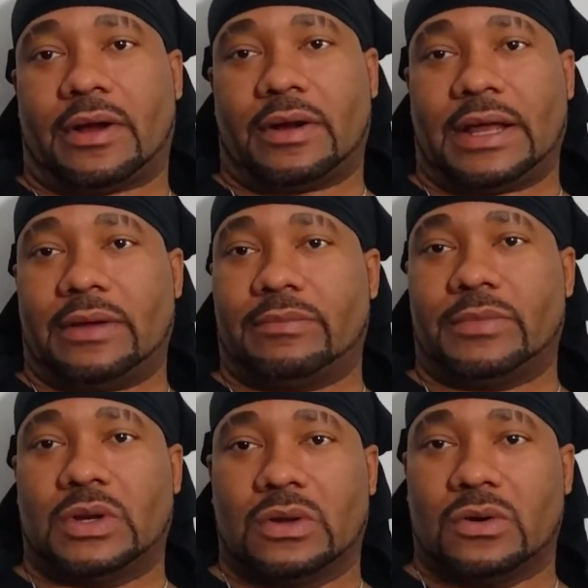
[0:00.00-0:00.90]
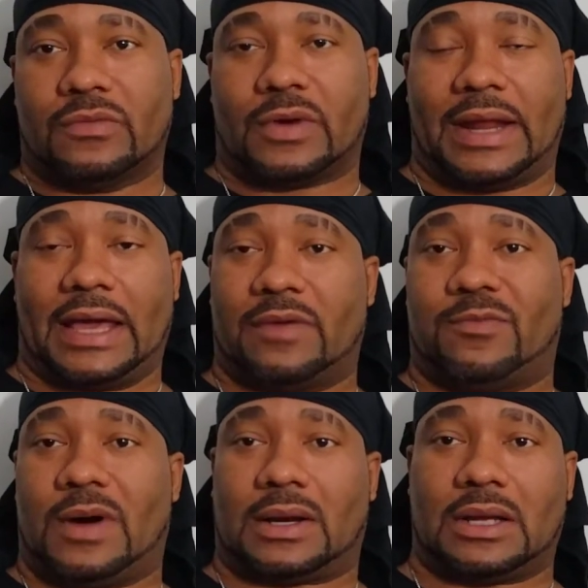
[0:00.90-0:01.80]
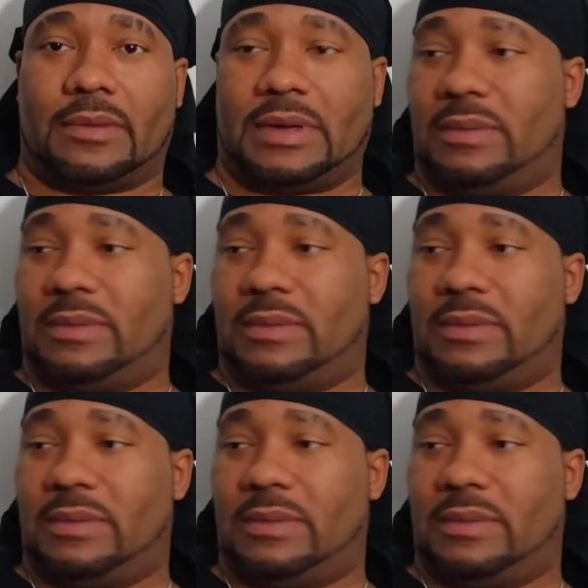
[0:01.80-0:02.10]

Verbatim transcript: here and they maneuver and they get fucked up,